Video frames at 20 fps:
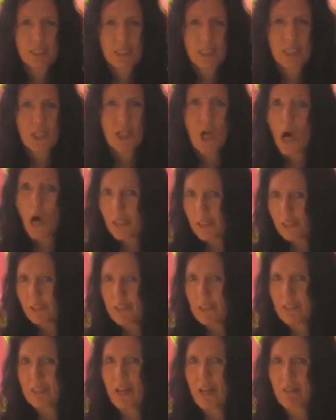
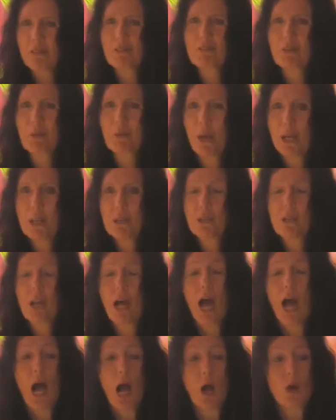Innocuous enough of a question,
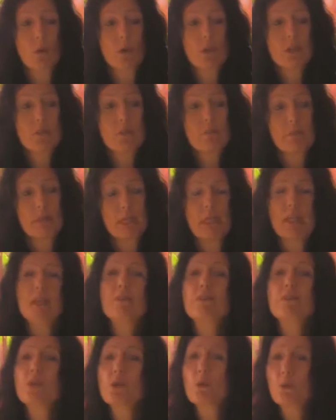how would it be if
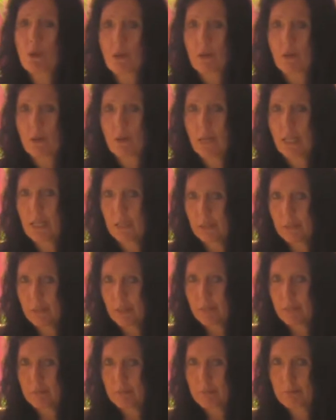you were healthy?
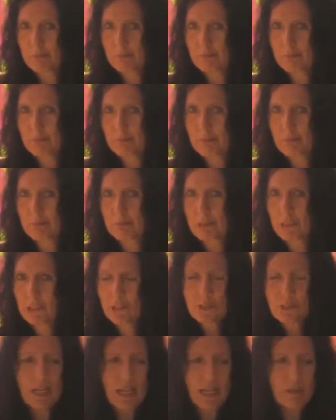You
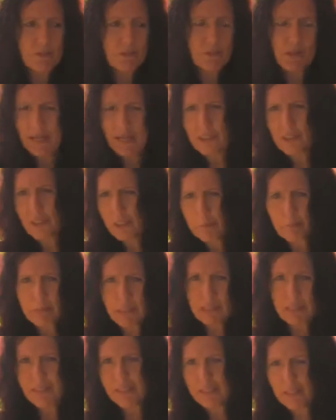don't have to actually be
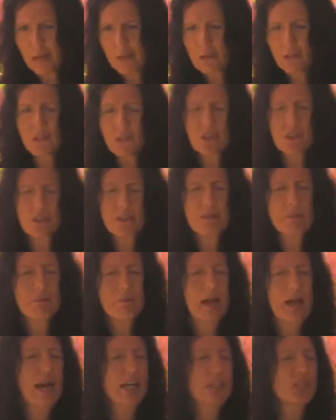there now, you just
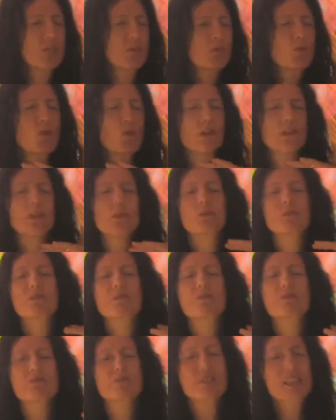imagine what it would
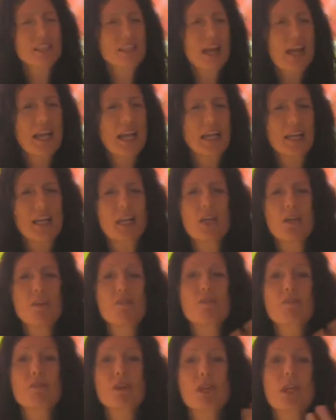feel like if
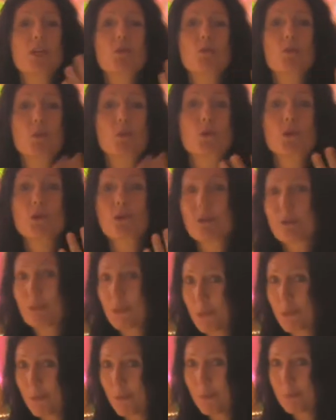it were
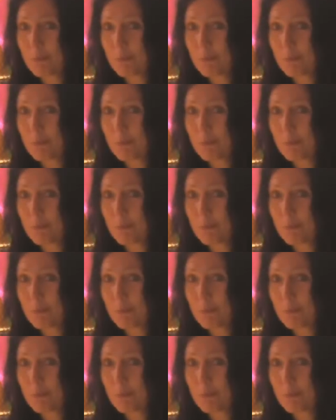true.